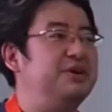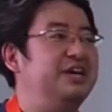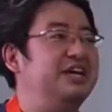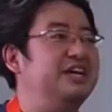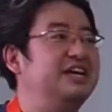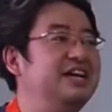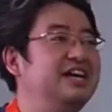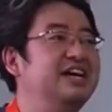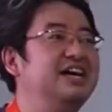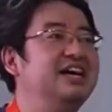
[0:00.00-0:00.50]

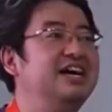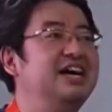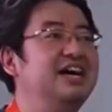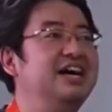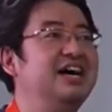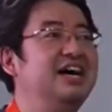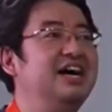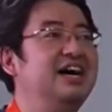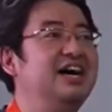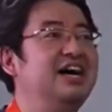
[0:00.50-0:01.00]

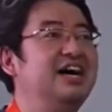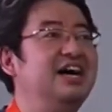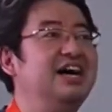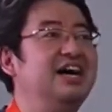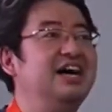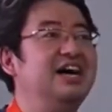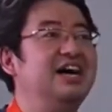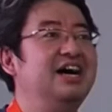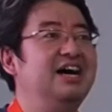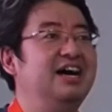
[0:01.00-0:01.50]

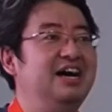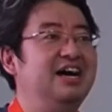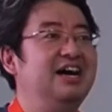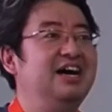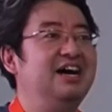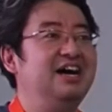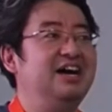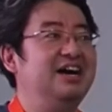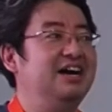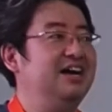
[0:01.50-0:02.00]

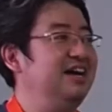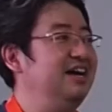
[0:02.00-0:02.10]
No one is speaking in this clip.